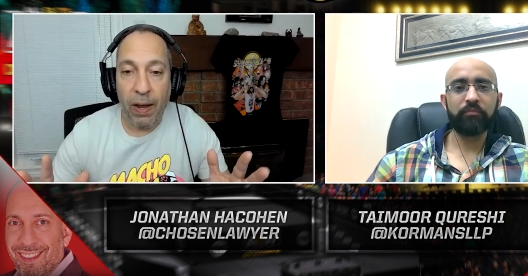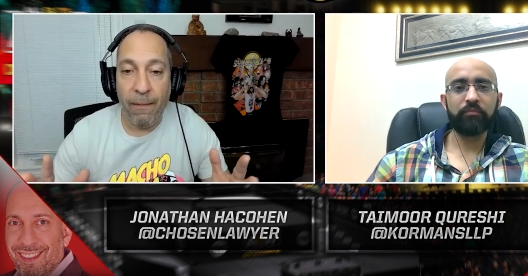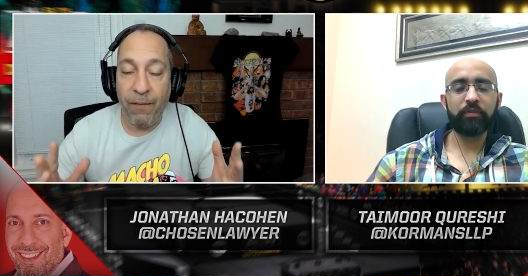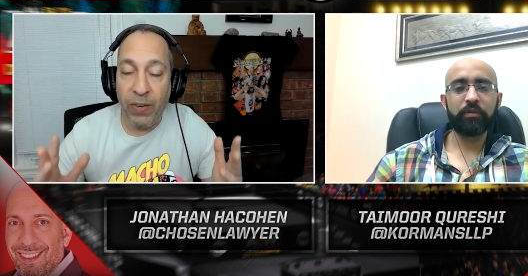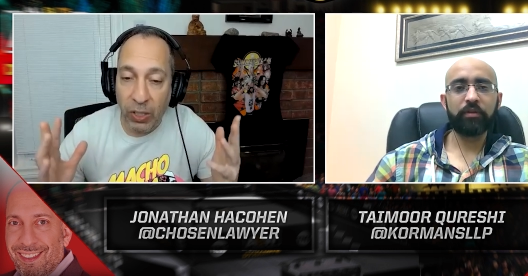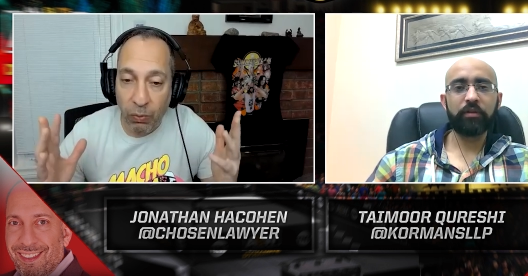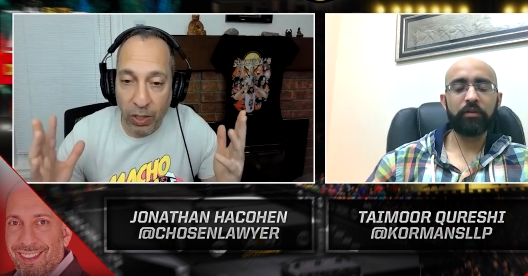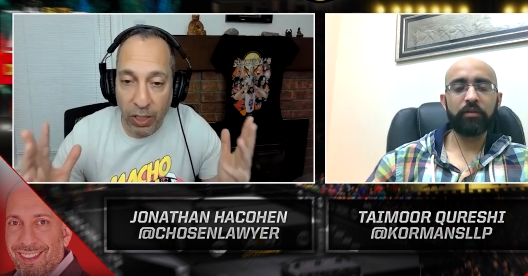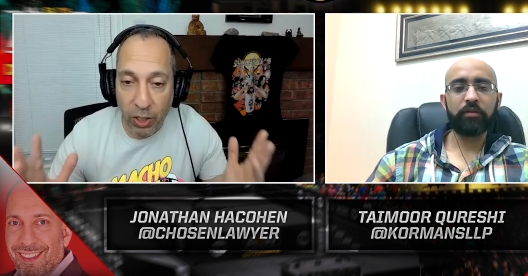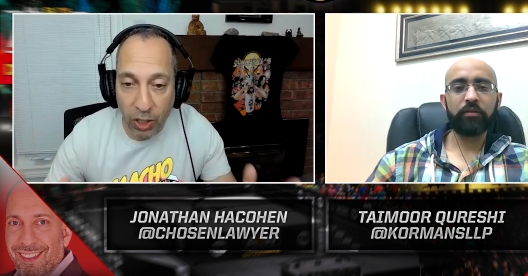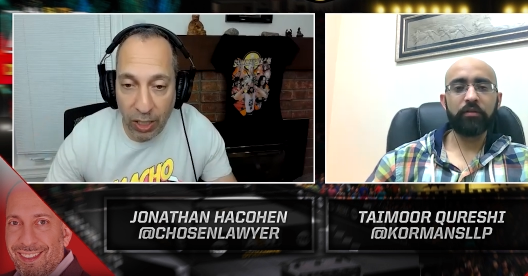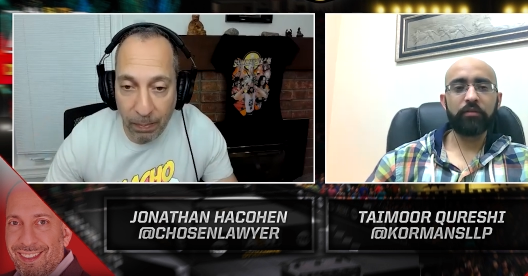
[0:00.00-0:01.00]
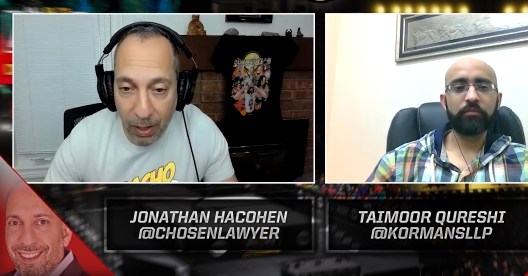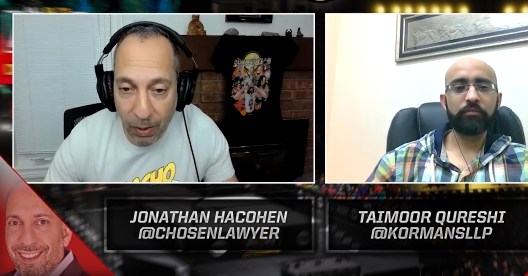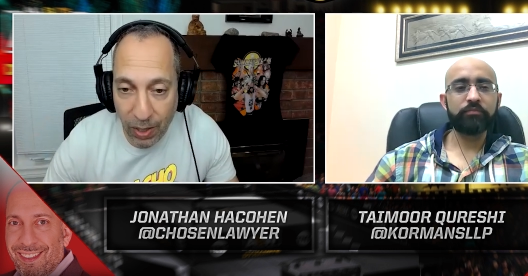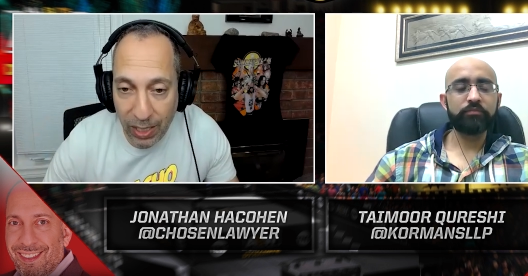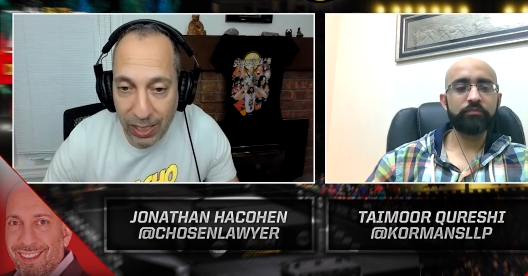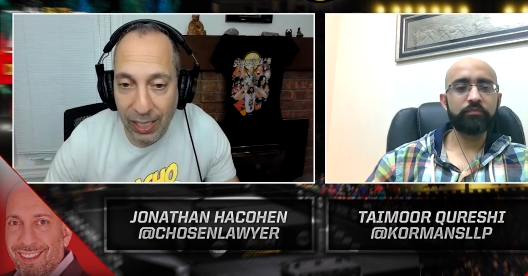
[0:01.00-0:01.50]
Speaker 1: I'm feeling really good about
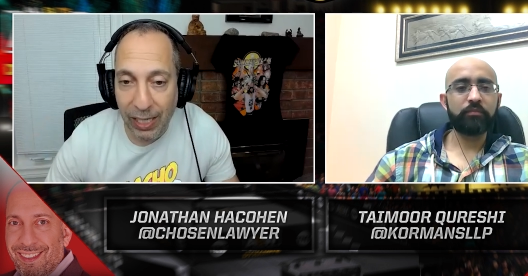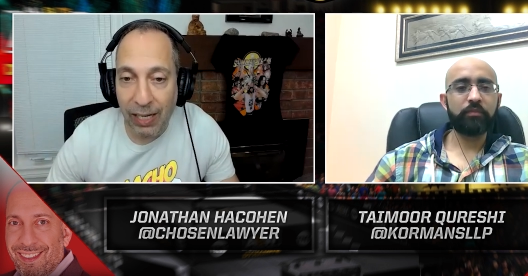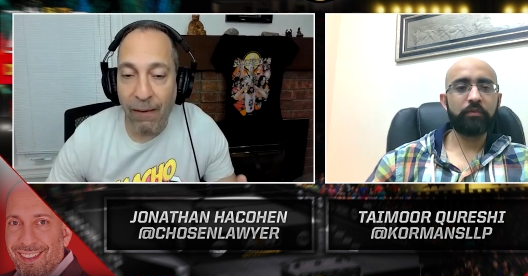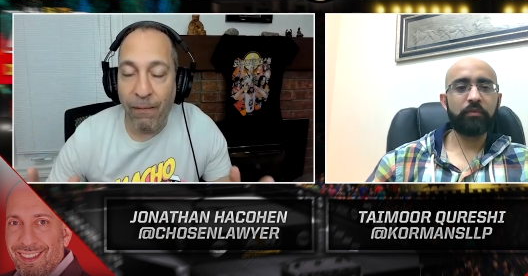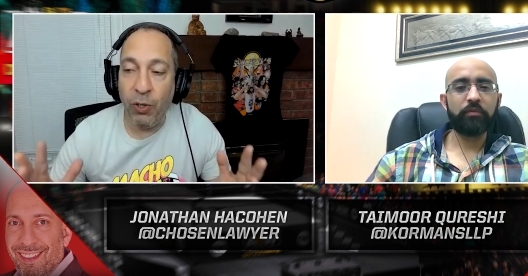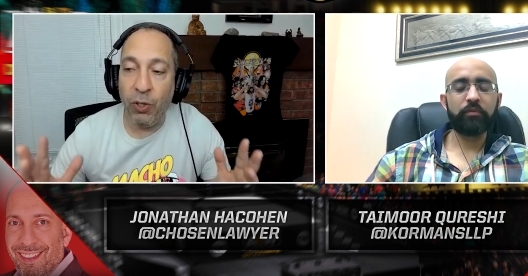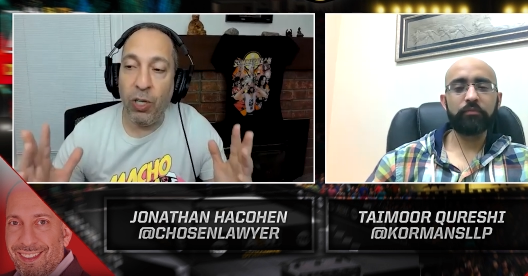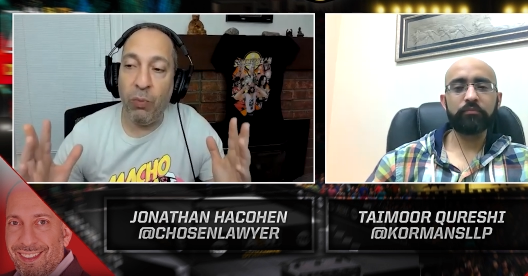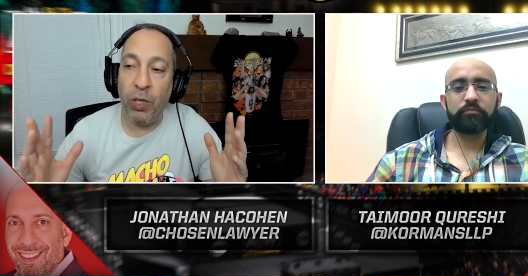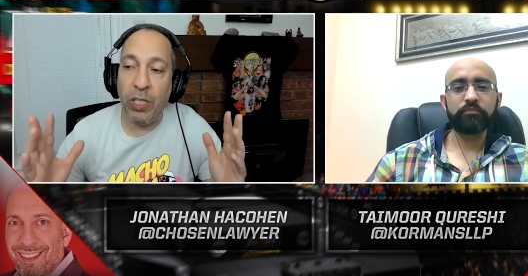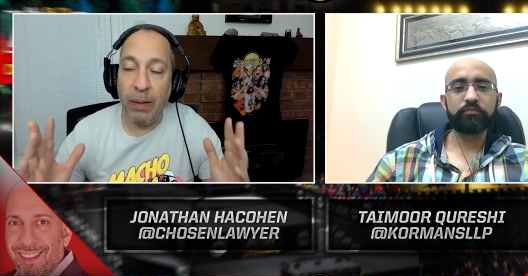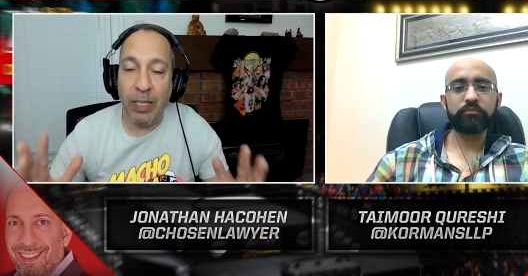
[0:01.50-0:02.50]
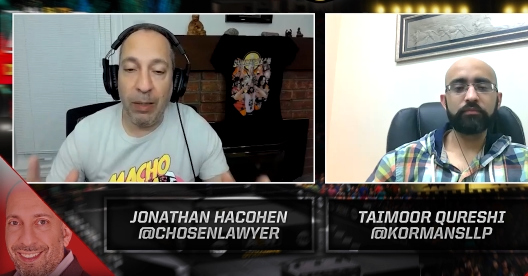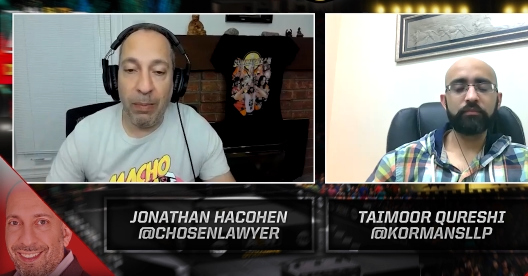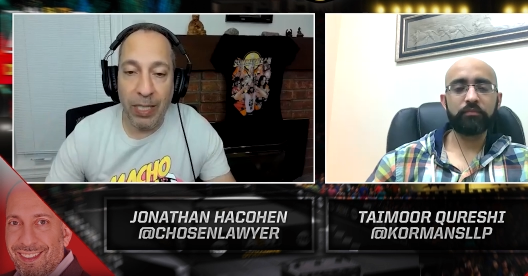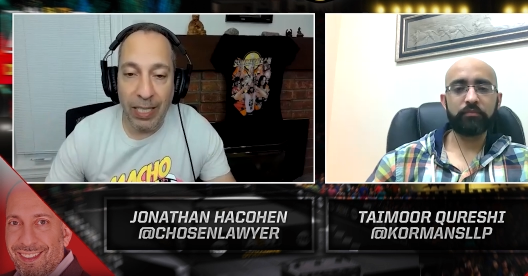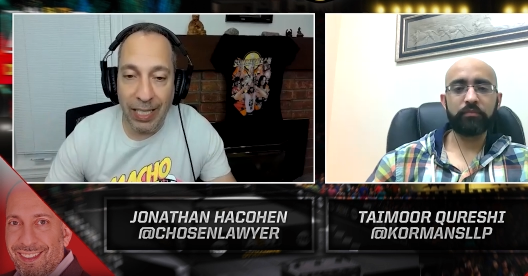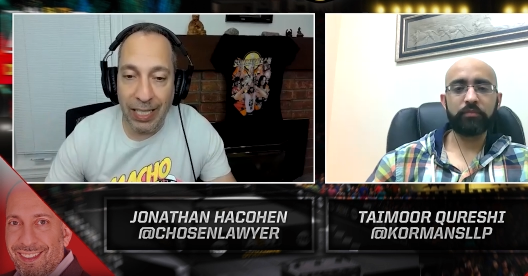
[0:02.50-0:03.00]
wrestling. I feel good where
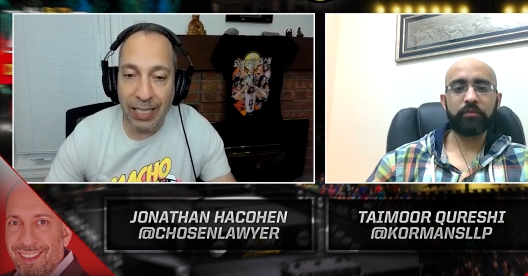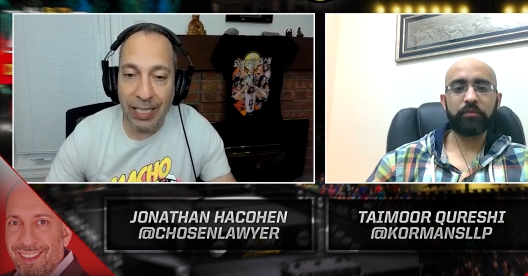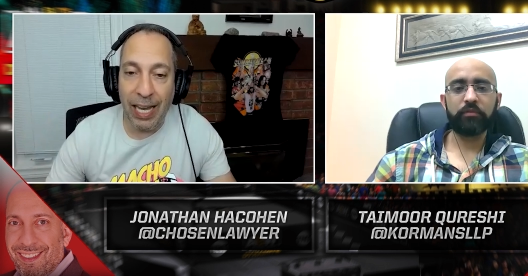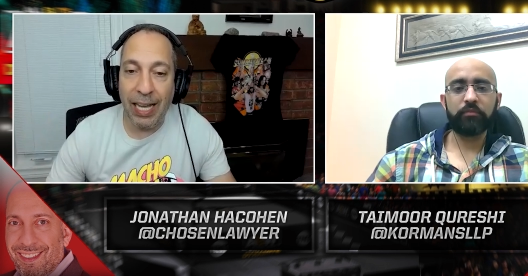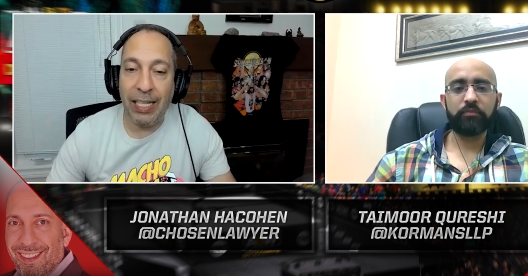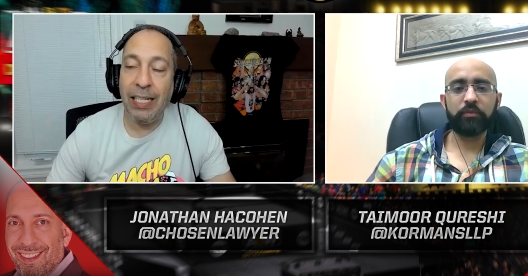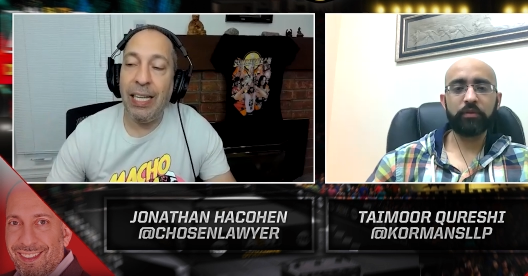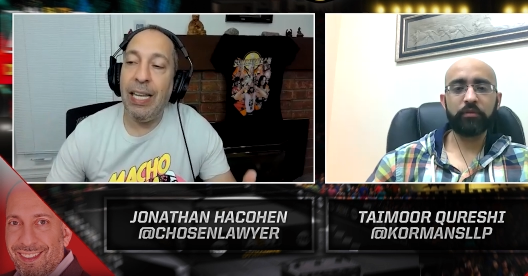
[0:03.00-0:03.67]
WWE is at.